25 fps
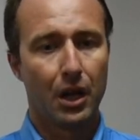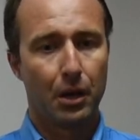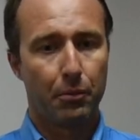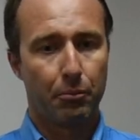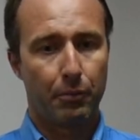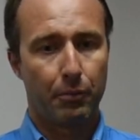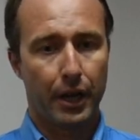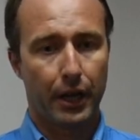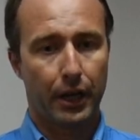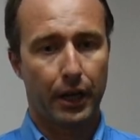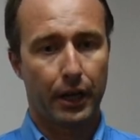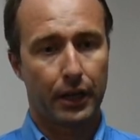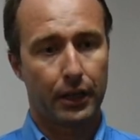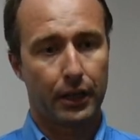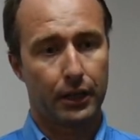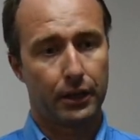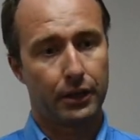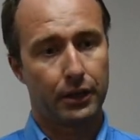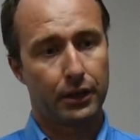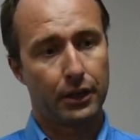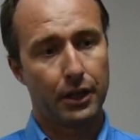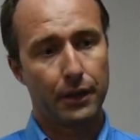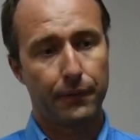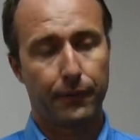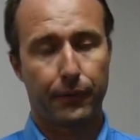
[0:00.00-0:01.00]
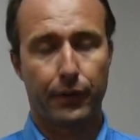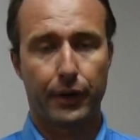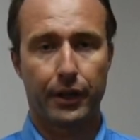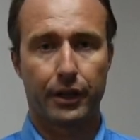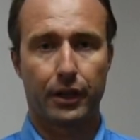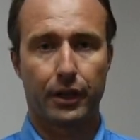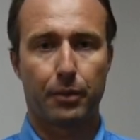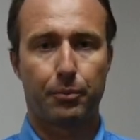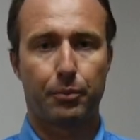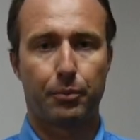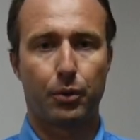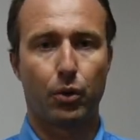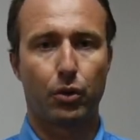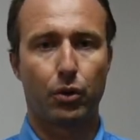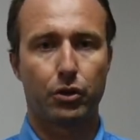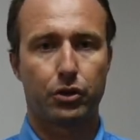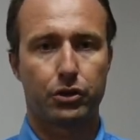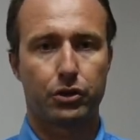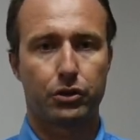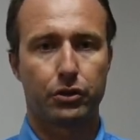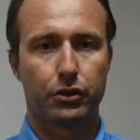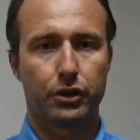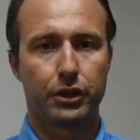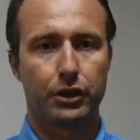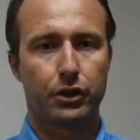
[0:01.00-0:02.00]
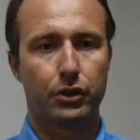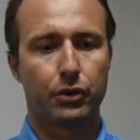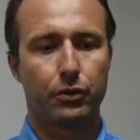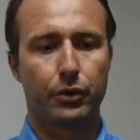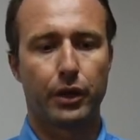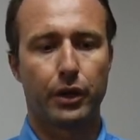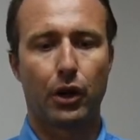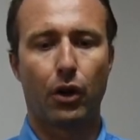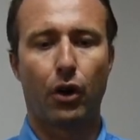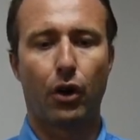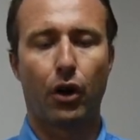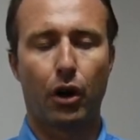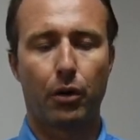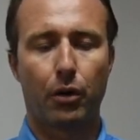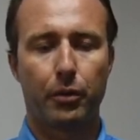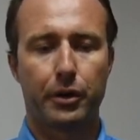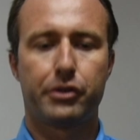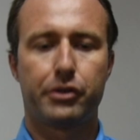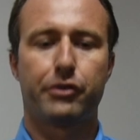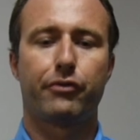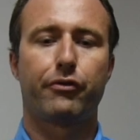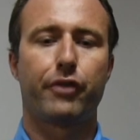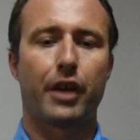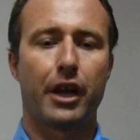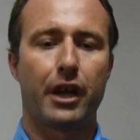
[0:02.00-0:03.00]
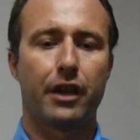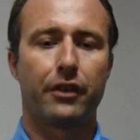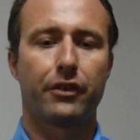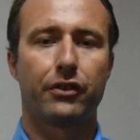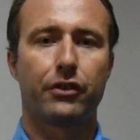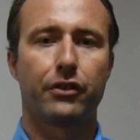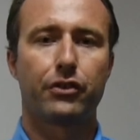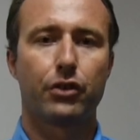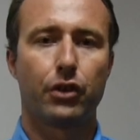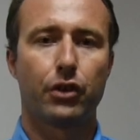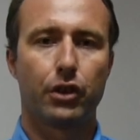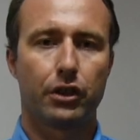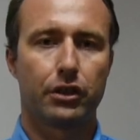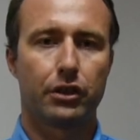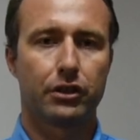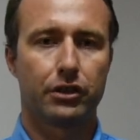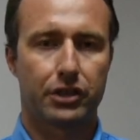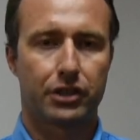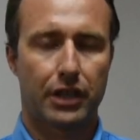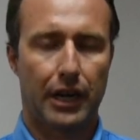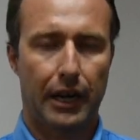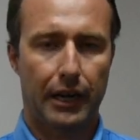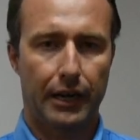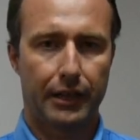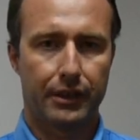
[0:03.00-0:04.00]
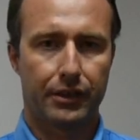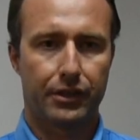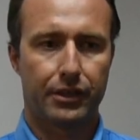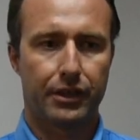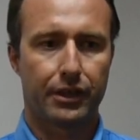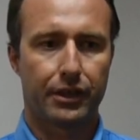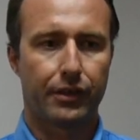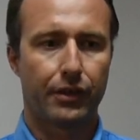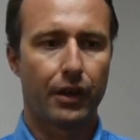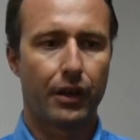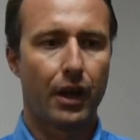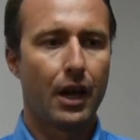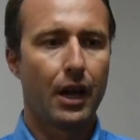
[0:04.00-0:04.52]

make a different approach to it, you will always face certain challenges